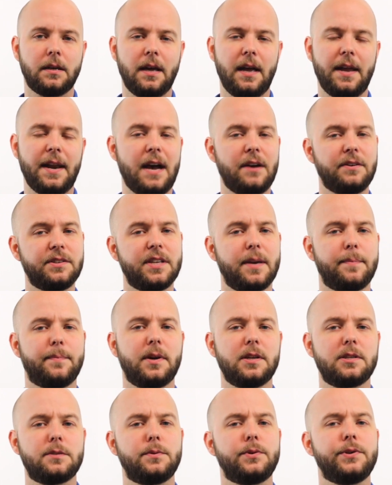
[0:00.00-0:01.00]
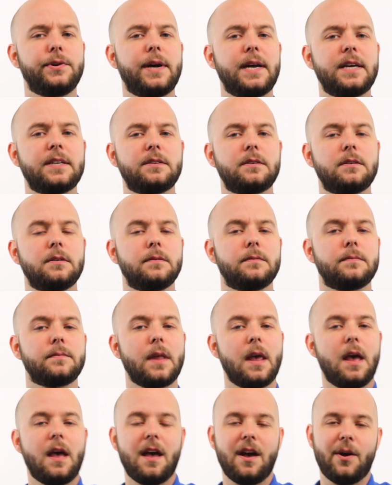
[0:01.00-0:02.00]
And how is that possible, you ask?
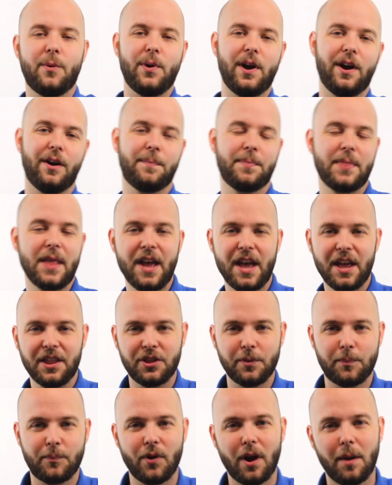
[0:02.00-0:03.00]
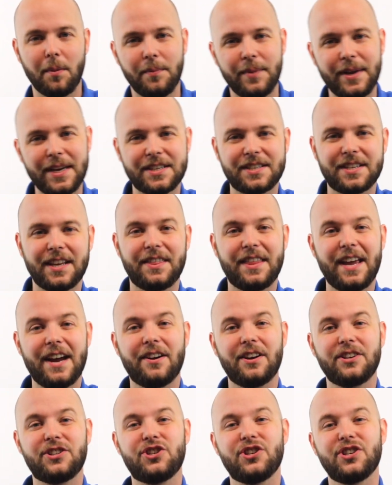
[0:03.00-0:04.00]
Well, the problem is that there
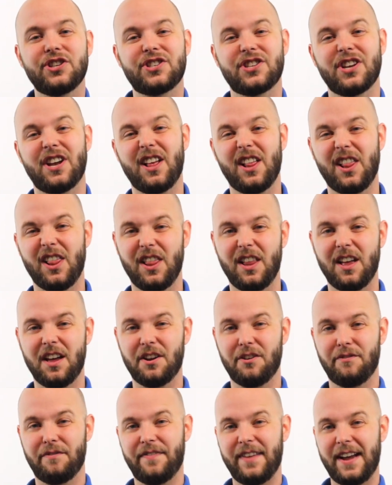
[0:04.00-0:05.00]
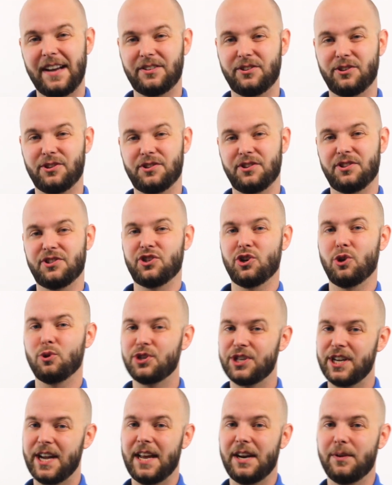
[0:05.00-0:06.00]
are just a lot of factors
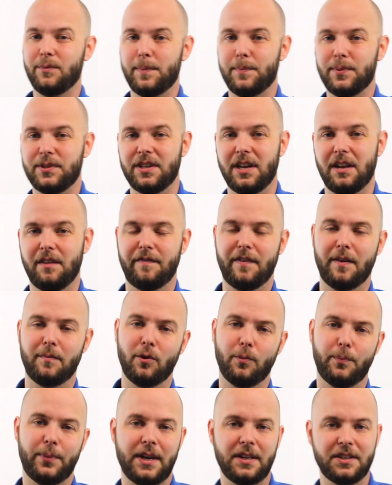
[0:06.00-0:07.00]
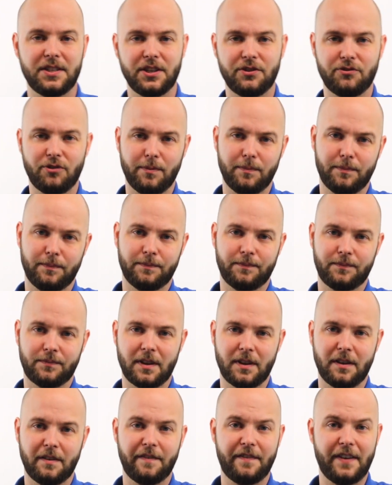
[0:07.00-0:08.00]
associated with patellofemoral pain syndrome.
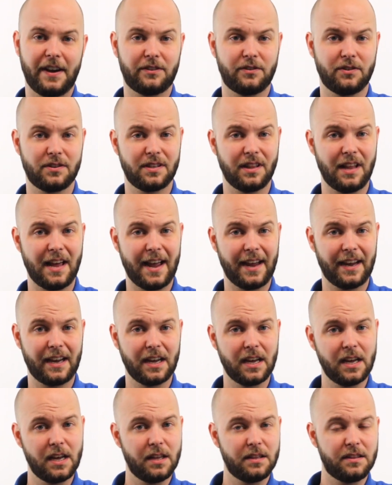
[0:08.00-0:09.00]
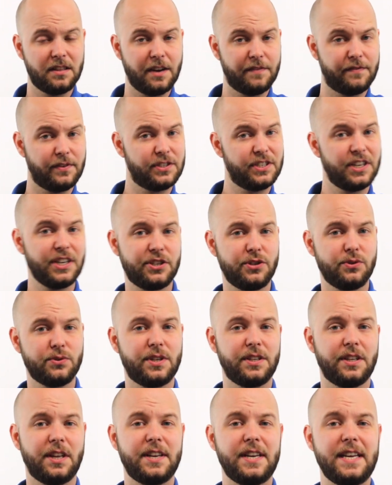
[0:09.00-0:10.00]
Factors like different
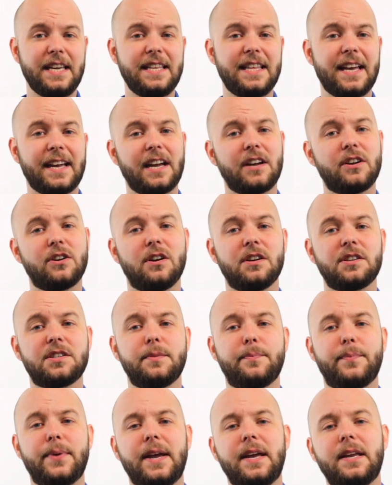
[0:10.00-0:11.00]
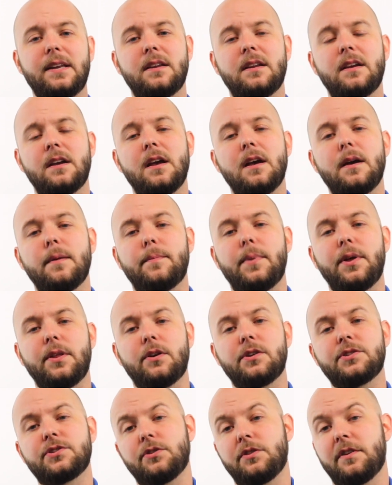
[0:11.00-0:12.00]
tissues in the knee that can cause the pain, but
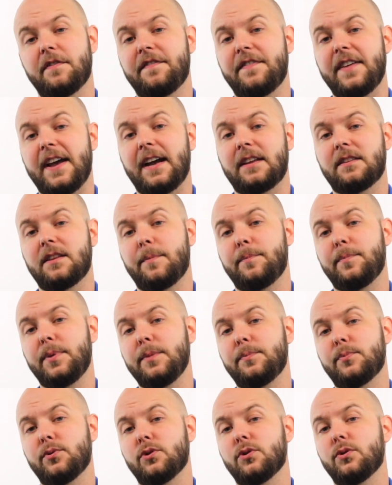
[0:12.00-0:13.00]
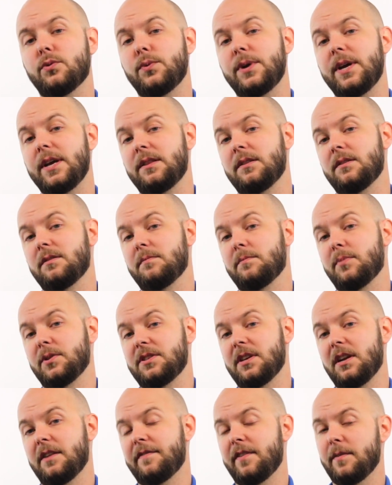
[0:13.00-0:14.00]
also the fact that people with
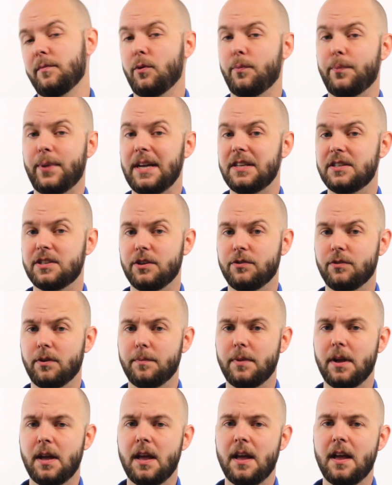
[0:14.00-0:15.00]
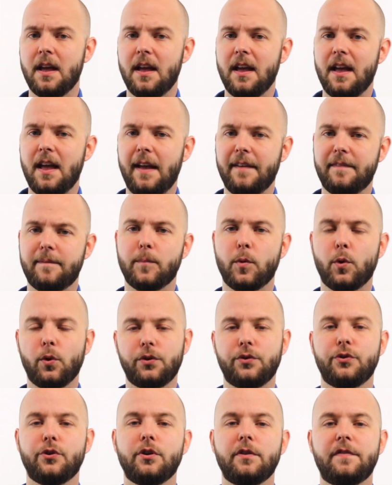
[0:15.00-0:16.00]
patellofemoral pain syndrome have more
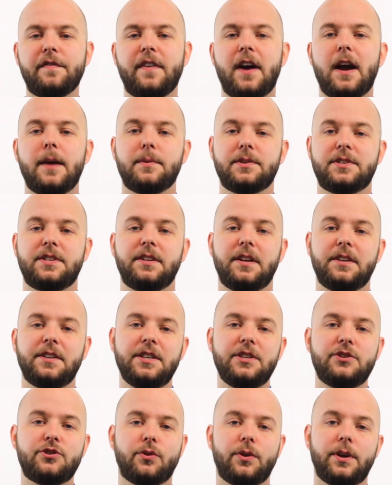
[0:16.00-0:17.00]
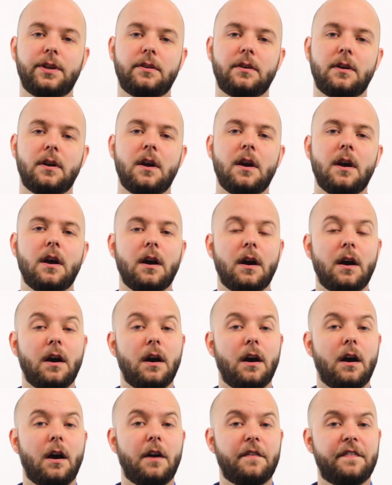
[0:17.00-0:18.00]
nerve fibers in their knee joint
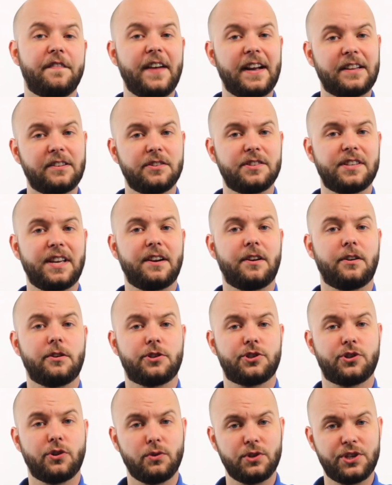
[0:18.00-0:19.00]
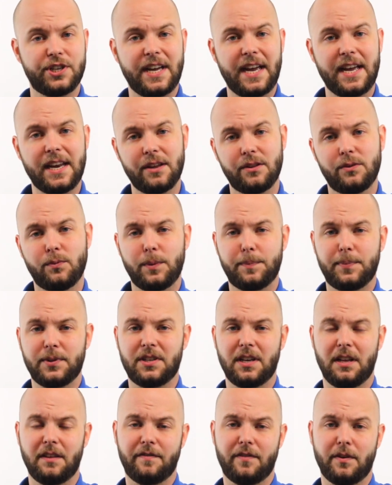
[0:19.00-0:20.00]
are factors that are associated with
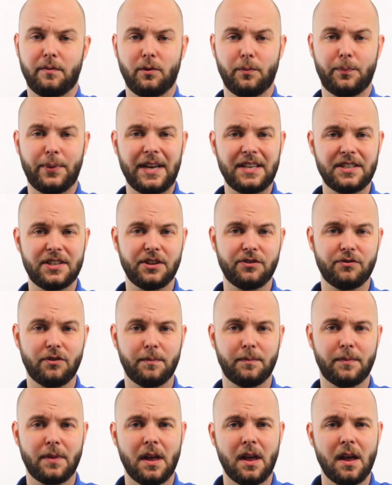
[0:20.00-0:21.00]
patellofemoral pain syndrome.